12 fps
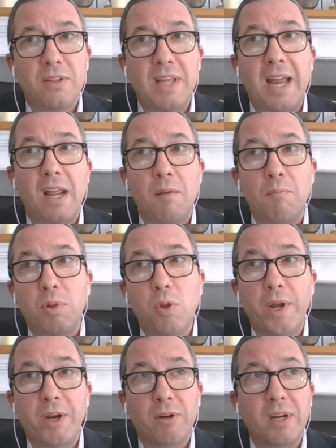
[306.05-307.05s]
that an
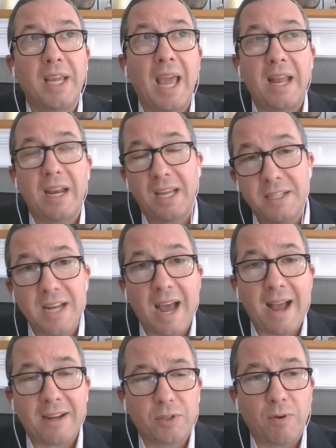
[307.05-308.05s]
employer can get in
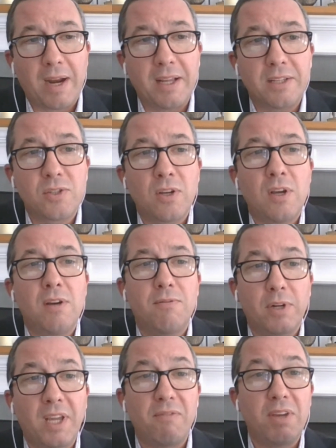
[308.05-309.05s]
tax credits
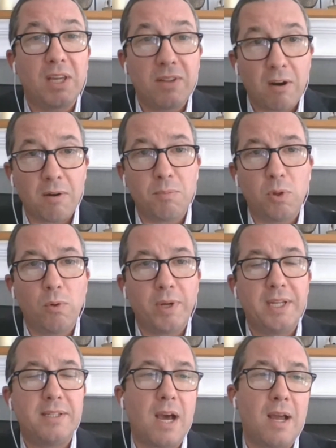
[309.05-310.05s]
for giving their
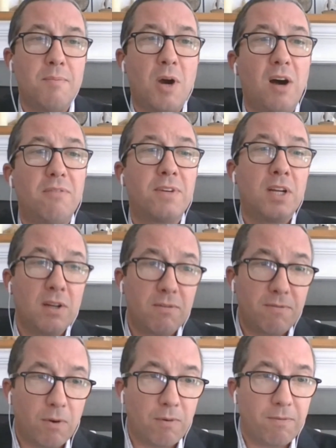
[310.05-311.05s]
employee time off
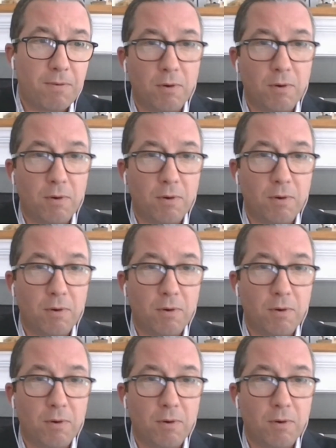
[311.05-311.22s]
for,